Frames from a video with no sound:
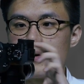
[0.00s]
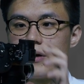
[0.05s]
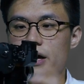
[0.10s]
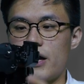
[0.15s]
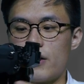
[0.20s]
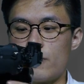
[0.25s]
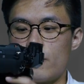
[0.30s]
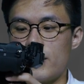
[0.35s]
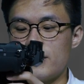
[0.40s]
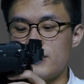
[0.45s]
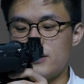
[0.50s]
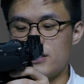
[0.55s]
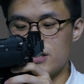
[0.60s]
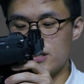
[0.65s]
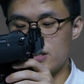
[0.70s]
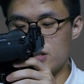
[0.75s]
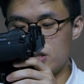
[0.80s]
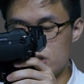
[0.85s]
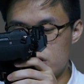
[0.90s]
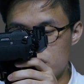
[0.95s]
And once it
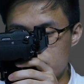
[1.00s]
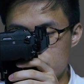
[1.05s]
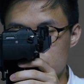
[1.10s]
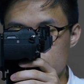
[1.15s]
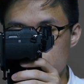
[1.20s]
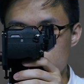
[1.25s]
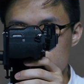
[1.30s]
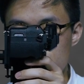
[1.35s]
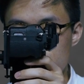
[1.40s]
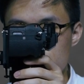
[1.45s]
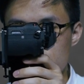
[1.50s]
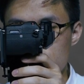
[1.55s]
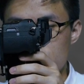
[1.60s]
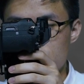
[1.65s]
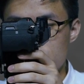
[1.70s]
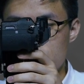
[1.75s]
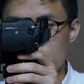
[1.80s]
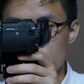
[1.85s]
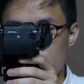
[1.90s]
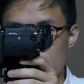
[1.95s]
is
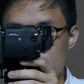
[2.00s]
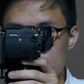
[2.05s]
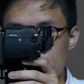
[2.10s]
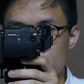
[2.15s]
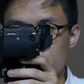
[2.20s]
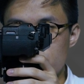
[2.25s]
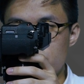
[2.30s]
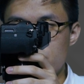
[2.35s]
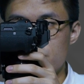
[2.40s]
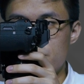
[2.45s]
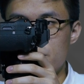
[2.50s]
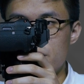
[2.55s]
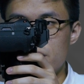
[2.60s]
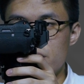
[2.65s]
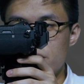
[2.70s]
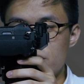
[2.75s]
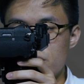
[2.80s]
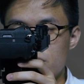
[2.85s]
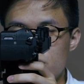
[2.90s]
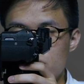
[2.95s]
able to
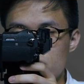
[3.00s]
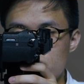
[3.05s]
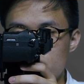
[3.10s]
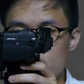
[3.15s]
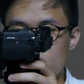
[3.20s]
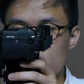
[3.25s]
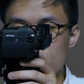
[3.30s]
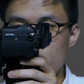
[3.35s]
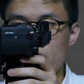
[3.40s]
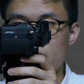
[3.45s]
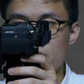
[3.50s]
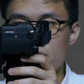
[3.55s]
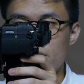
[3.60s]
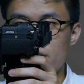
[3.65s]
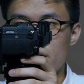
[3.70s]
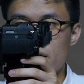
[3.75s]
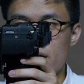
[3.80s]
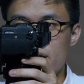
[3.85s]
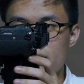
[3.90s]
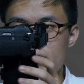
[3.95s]
be straight
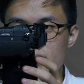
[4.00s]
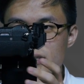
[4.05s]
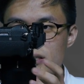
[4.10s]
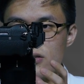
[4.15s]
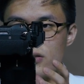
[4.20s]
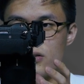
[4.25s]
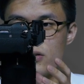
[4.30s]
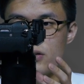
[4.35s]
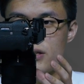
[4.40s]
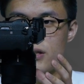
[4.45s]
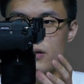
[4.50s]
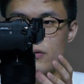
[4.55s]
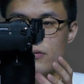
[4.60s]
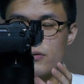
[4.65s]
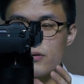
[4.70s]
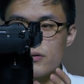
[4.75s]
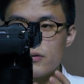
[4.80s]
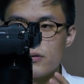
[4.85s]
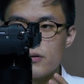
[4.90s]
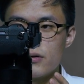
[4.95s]
and doesn't tilt,
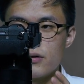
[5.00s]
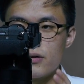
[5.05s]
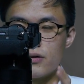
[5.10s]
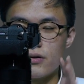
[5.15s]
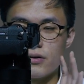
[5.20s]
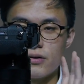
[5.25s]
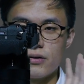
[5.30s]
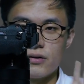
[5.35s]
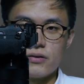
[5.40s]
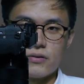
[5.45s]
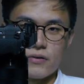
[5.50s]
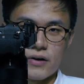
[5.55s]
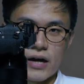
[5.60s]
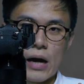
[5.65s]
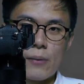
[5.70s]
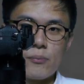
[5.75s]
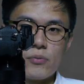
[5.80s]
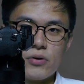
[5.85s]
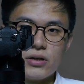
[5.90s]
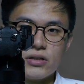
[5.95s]
your
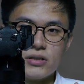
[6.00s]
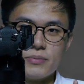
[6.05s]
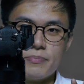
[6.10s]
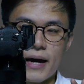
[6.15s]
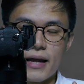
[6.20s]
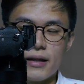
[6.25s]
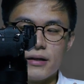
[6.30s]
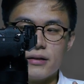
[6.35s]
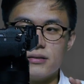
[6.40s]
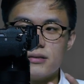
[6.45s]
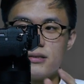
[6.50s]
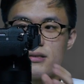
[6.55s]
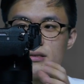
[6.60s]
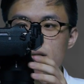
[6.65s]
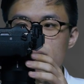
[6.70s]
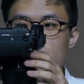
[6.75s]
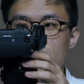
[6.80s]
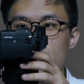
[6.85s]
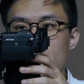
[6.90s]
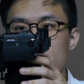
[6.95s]
camera is balanced.
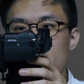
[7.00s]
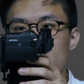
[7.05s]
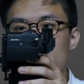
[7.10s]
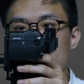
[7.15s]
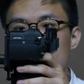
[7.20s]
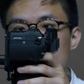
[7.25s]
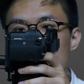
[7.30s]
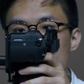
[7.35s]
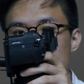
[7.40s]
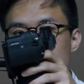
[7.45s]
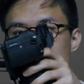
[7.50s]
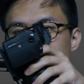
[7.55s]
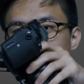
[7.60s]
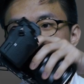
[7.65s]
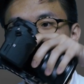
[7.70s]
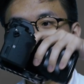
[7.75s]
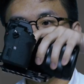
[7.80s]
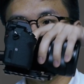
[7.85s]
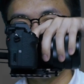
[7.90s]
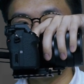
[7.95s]
Next,
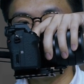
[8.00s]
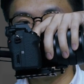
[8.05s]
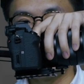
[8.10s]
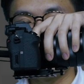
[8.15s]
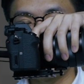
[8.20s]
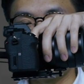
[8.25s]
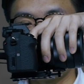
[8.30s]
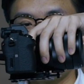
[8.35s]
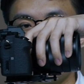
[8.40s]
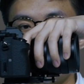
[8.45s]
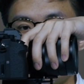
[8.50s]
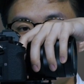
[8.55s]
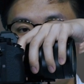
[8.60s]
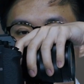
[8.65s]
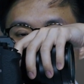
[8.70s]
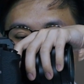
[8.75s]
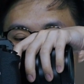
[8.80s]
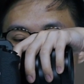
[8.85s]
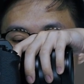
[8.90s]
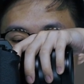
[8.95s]
to
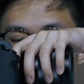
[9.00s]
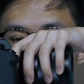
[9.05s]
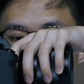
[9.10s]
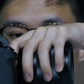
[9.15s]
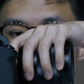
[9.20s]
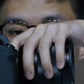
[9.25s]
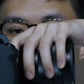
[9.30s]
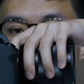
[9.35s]
balance it on the